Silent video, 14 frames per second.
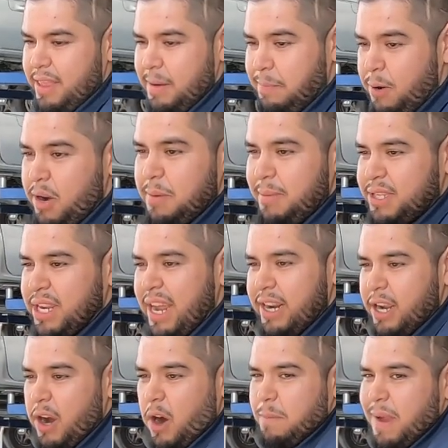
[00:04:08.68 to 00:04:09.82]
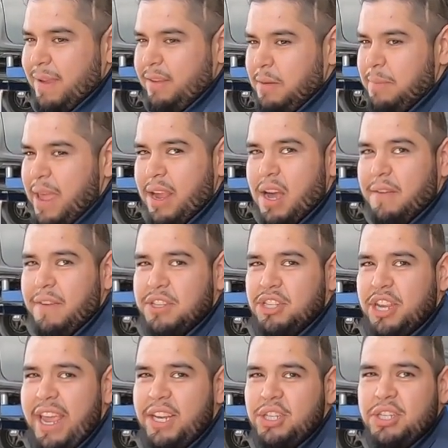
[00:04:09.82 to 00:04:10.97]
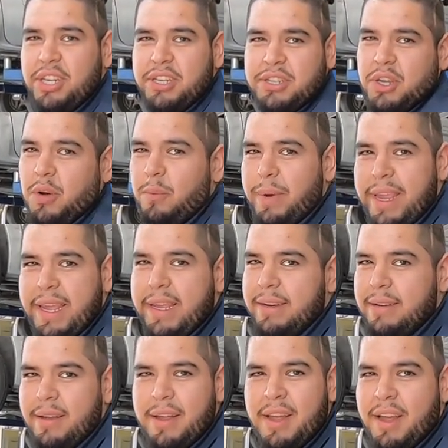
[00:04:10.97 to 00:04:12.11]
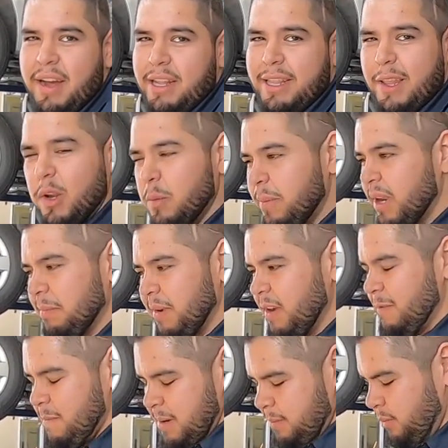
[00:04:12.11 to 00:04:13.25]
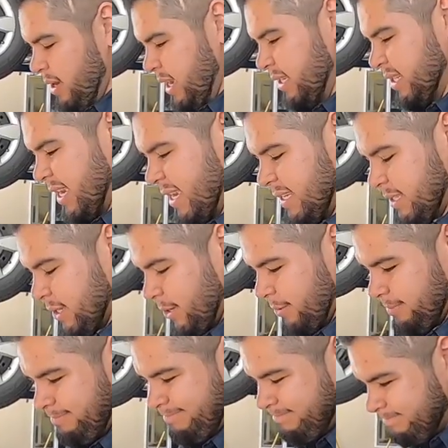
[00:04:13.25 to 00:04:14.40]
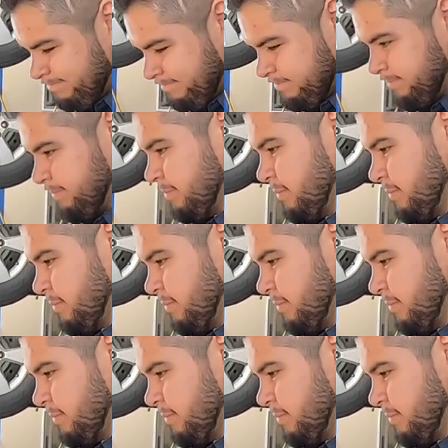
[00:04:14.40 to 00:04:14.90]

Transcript: They so then much got a car payment, paying off education, and still making a little bit above minimum wage, guys. So,